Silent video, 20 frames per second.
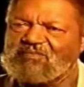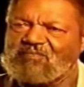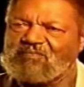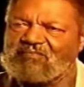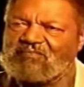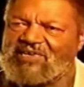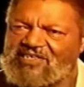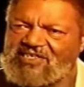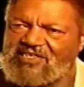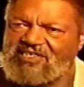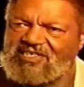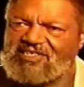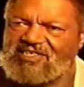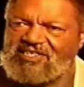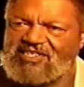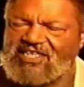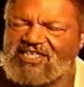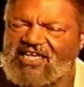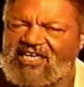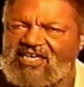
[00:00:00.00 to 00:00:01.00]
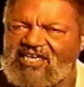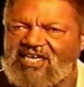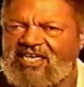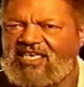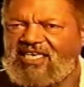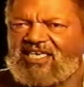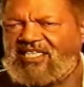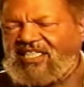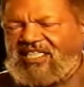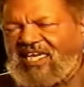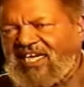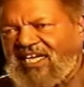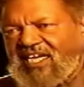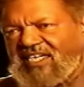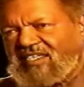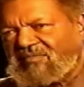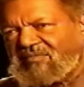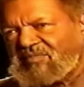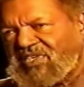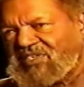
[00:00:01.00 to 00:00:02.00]
ministers that they had
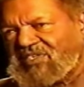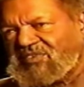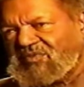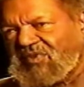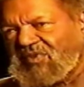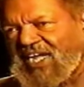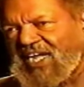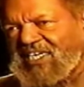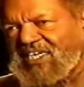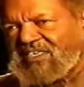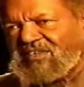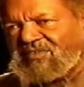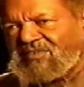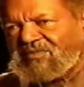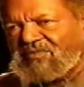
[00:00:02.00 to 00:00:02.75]
as much right